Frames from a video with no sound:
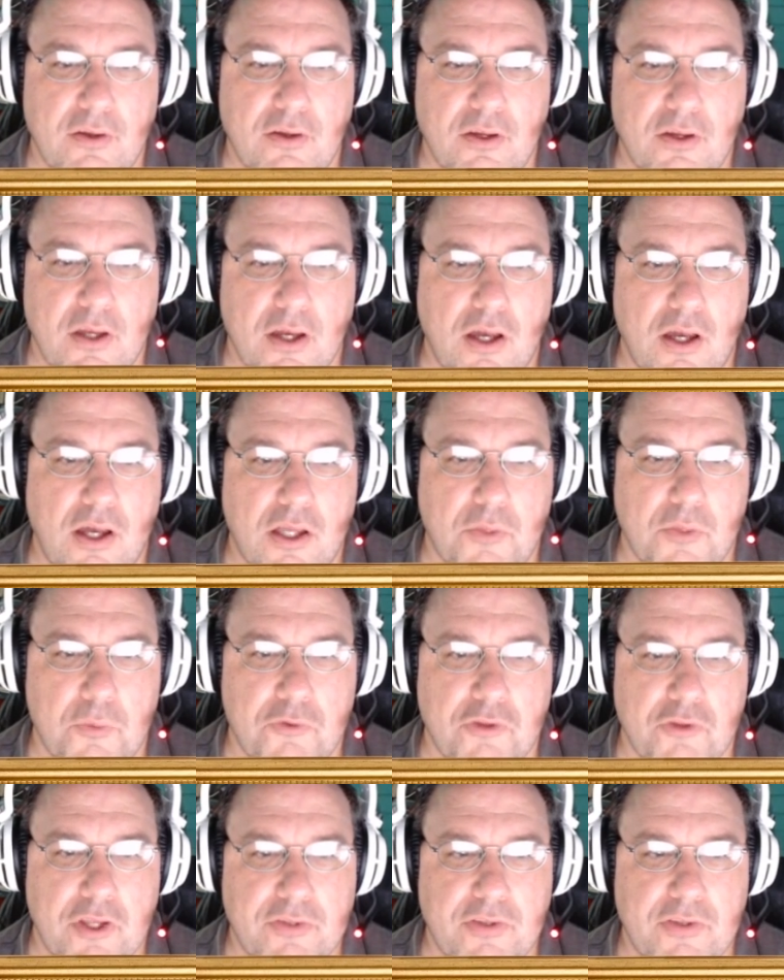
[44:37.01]
uh, it
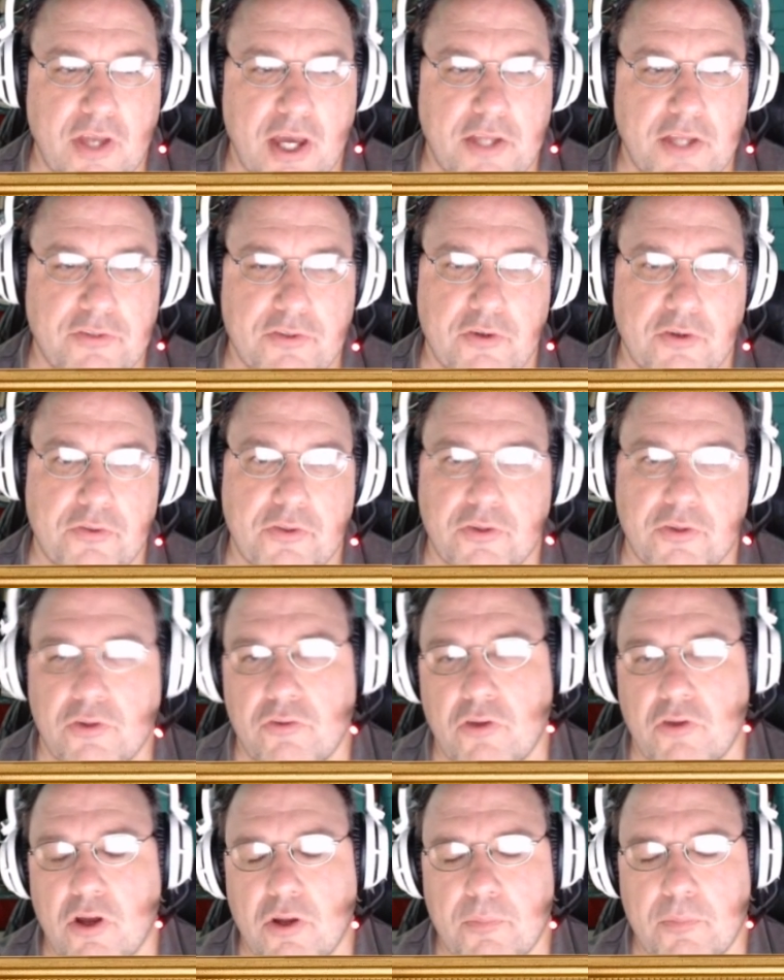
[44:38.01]
was like the ideal thing to
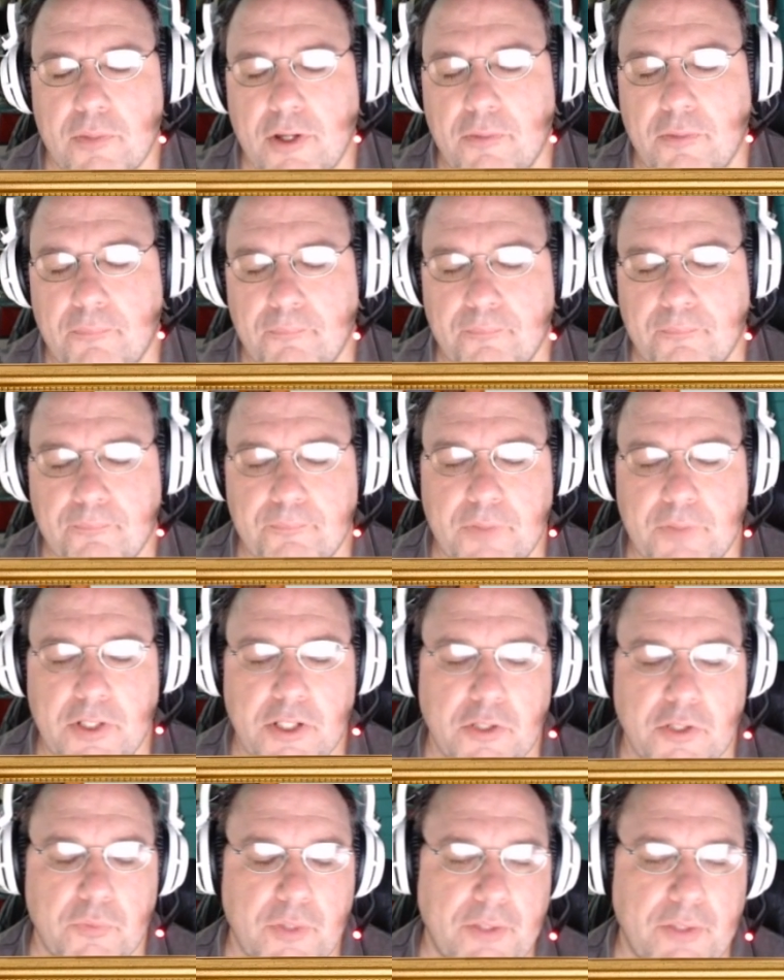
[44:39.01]
talk about. But
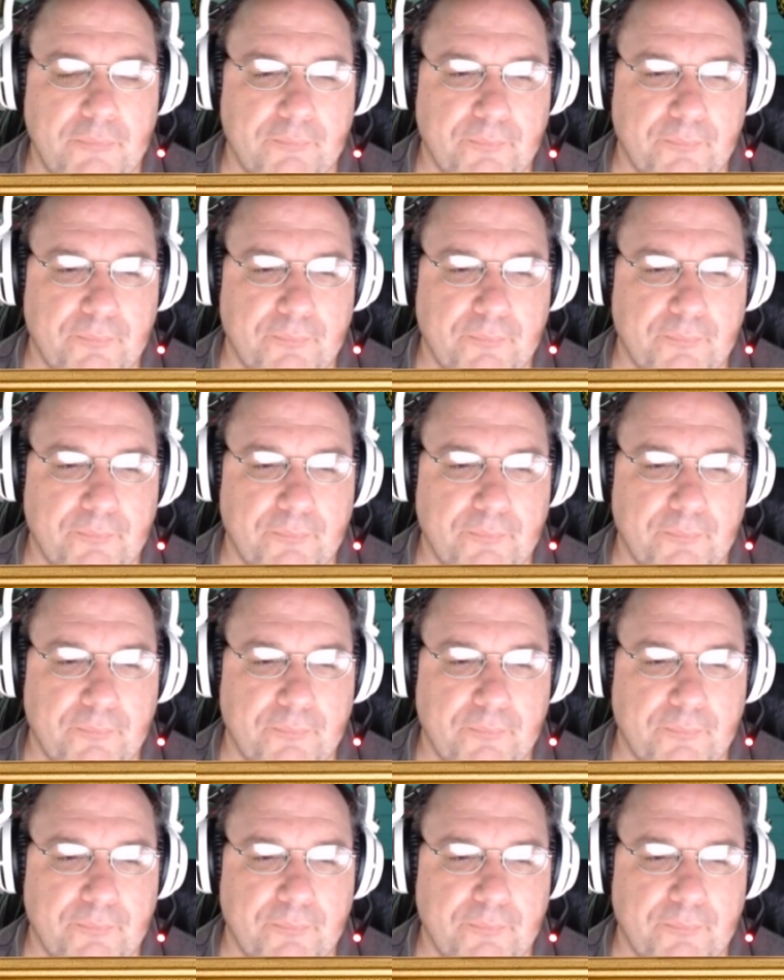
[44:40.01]
anyway,